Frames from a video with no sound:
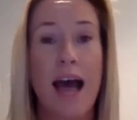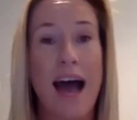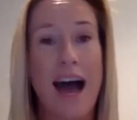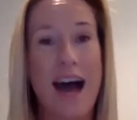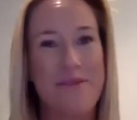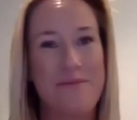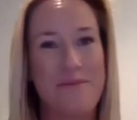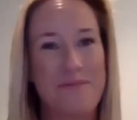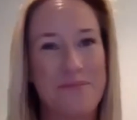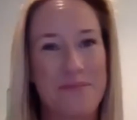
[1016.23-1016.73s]

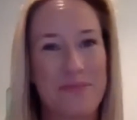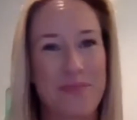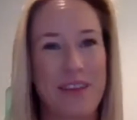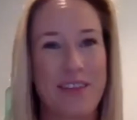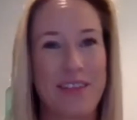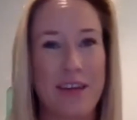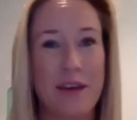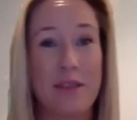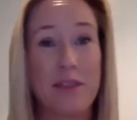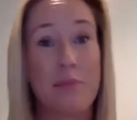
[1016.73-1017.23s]

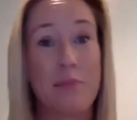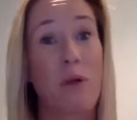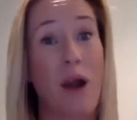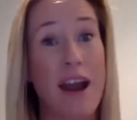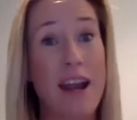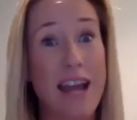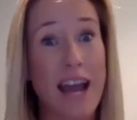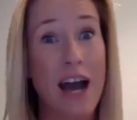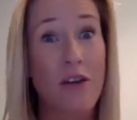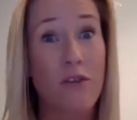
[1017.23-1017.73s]
the
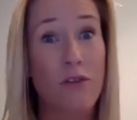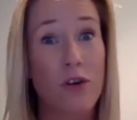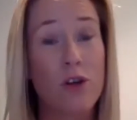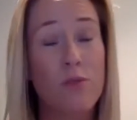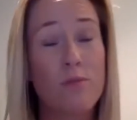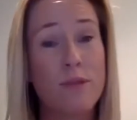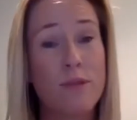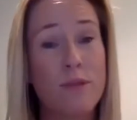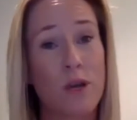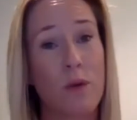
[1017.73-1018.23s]
breakout
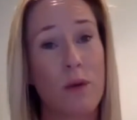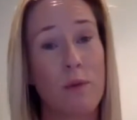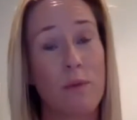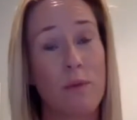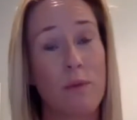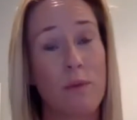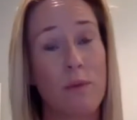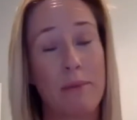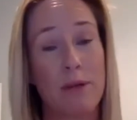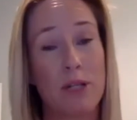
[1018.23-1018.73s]
room, so we'd
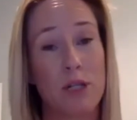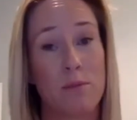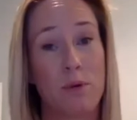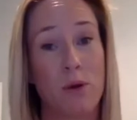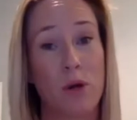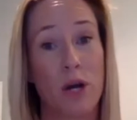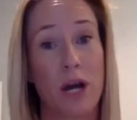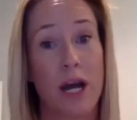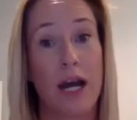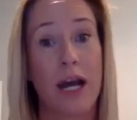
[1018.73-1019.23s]
be able to
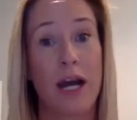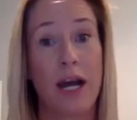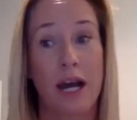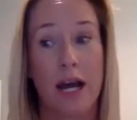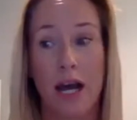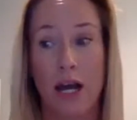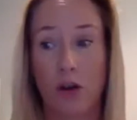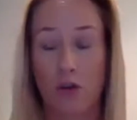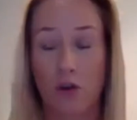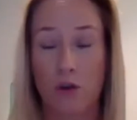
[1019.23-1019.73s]
put
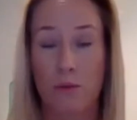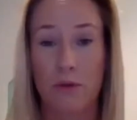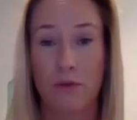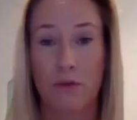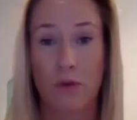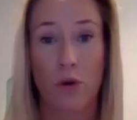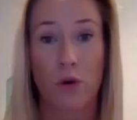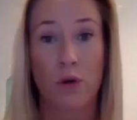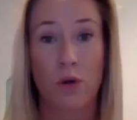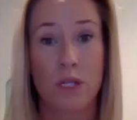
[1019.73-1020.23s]
a group of
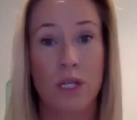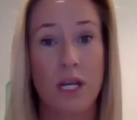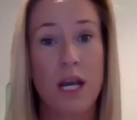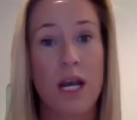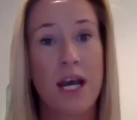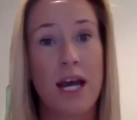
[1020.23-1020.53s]
girls,